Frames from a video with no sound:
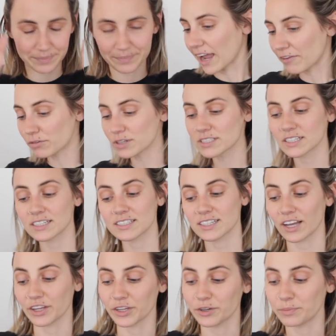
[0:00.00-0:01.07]
Everyone's gonna
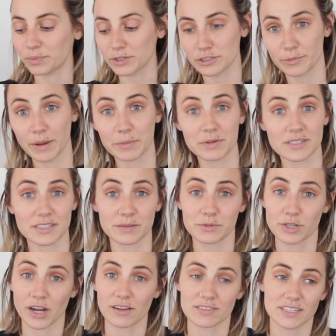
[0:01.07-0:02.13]
tell you put your baby to sleep
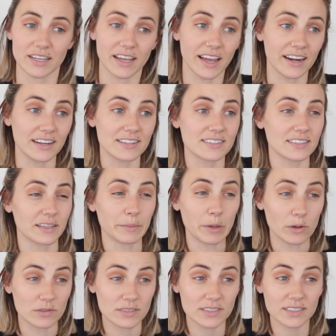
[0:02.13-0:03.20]
drowsy, and it's
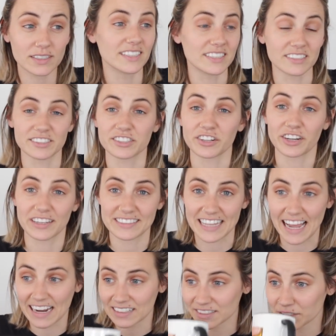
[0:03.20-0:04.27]
a circus
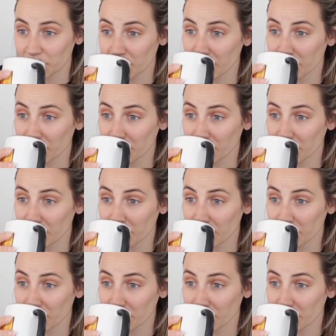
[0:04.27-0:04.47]
act.